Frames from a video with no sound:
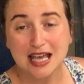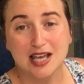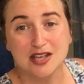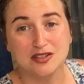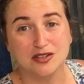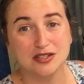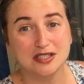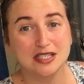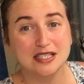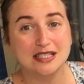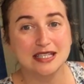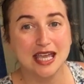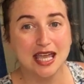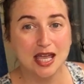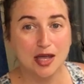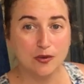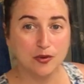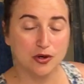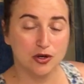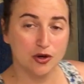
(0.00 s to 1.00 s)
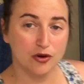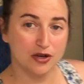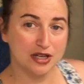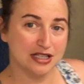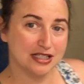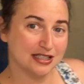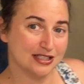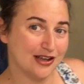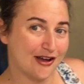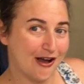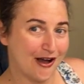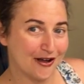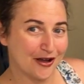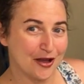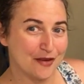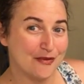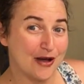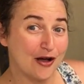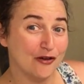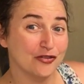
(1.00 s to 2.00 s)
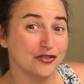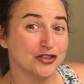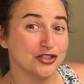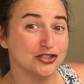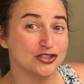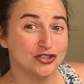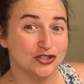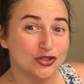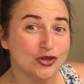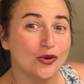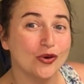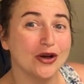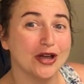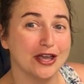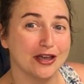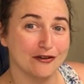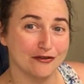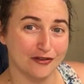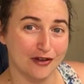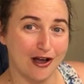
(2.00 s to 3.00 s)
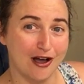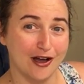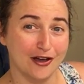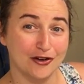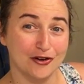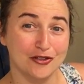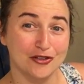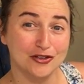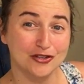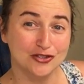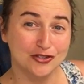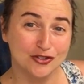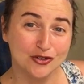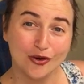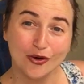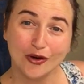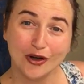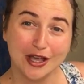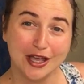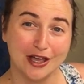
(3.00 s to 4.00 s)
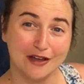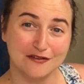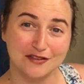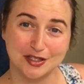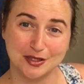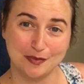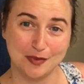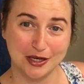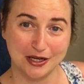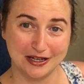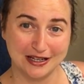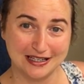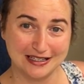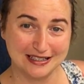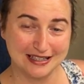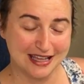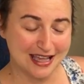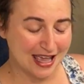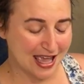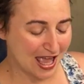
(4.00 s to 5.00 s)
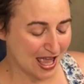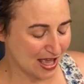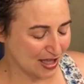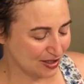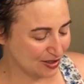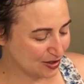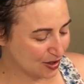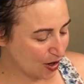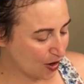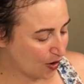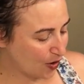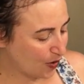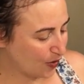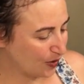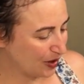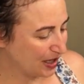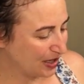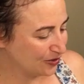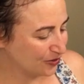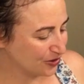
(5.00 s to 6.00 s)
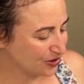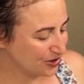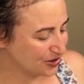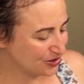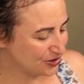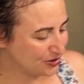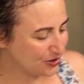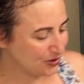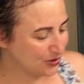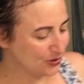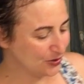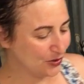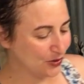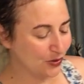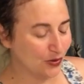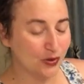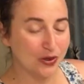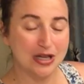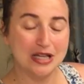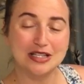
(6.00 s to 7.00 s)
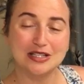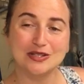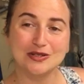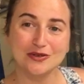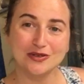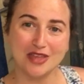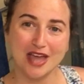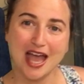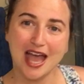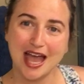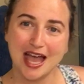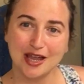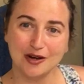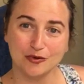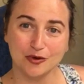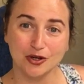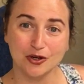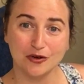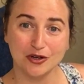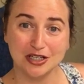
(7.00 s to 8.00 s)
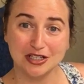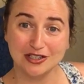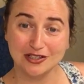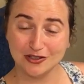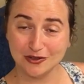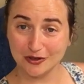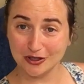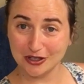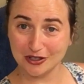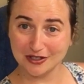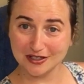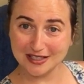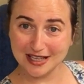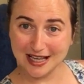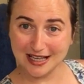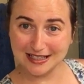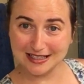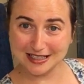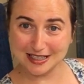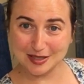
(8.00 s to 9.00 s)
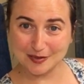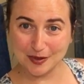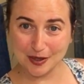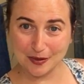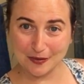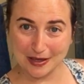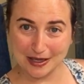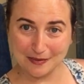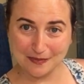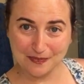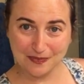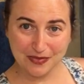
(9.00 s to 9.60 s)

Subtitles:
So today we're going to talk about the joy of God or the joy of spirit. So in order to do that, we're going to do a little science experiment.